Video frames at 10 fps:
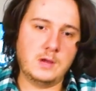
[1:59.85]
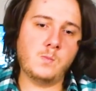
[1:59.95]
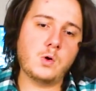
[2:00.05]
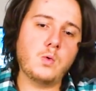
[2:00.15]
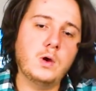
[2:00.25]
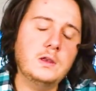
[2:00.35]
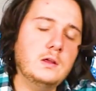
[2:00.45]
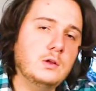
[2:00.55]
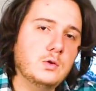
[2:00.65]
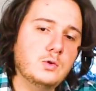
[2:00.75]
And we're going to
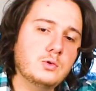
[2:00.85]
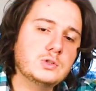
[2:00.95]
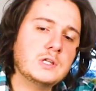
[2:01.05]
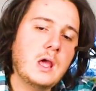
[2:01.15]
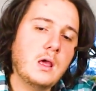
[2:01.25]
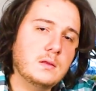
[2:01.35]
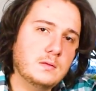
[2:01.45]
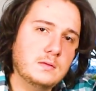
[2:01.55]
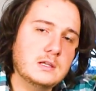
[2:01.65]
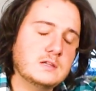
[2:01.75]
use
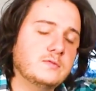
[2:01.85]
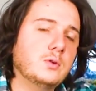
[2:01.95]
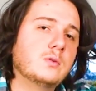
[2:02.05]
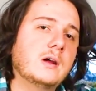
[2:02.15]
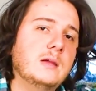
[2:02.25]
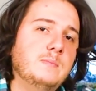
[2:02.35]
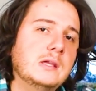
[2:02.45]
this fluorite